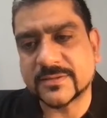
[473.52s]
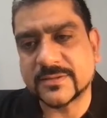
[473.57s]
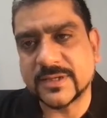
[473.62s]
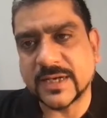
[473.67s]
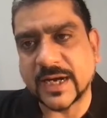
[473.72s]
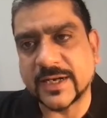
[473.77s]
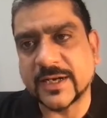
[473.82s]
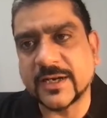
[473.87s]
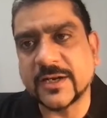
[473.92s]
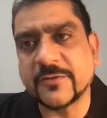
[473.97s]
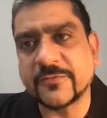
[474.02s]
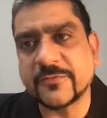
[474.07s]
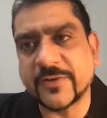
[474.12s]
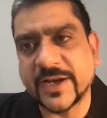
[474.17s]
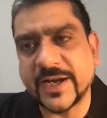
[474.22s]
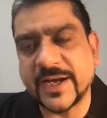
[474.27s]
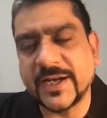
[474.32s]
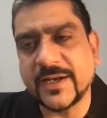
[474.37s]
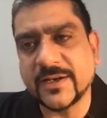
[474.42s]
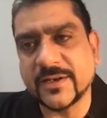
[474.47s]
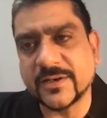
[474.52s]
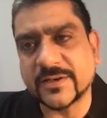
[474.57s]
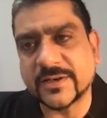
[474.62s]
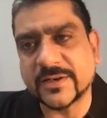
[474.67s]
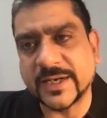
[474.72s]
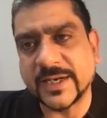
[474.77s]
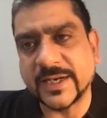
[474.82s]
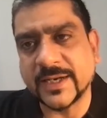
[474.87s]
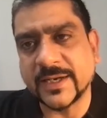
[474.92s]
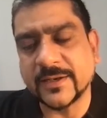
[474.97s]
identified
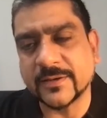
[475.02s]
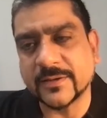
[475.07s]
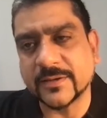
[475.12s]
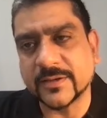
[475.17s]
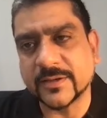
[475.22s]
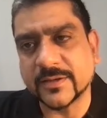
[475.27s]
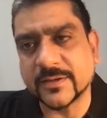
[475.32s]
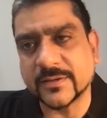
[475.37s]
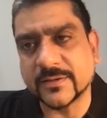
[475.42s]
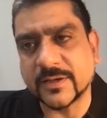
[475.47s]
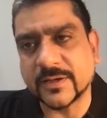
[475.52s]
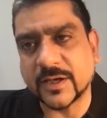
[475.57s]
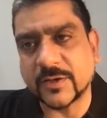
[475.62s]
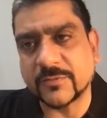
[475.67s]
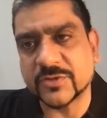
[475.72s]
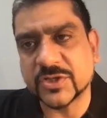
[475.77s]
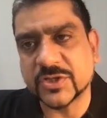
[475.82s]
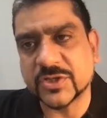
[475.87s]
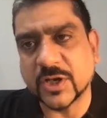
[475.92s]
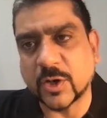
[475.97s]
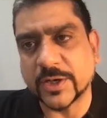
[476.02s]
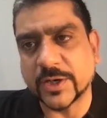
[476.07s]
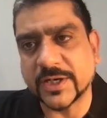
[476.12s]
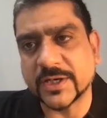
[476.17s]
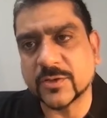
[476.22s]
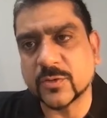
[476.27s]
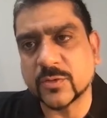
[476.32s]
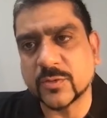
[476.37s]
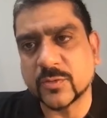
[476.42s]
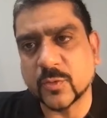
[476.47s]
training, I would say audit
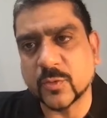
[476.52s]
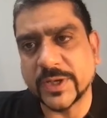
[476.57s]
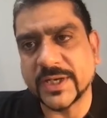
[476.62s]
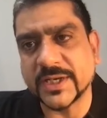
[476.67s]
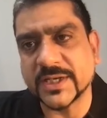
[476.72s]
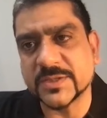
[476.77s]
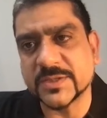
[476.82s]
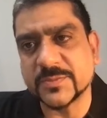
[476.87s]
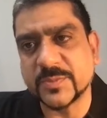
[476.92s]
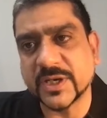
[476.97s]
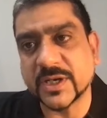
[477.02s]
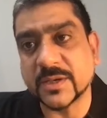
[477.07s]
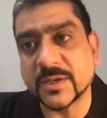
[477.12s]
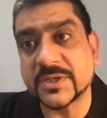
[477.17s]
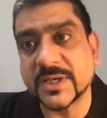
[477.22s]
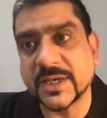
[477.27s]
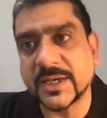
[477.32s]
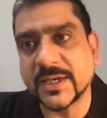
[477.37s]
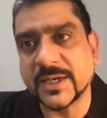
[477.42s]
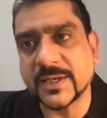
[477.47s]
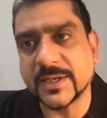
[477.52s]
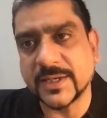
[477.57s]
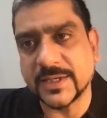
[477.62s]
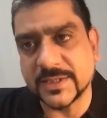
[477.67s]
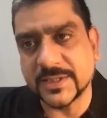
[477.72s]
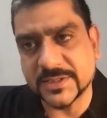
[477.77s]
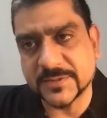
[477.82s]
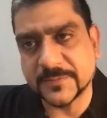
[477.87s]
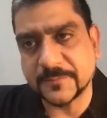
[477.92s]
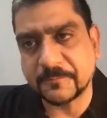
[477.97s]
queries become training
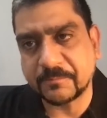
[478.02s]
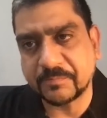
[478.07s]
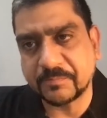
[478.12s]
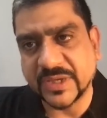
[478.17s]
needs,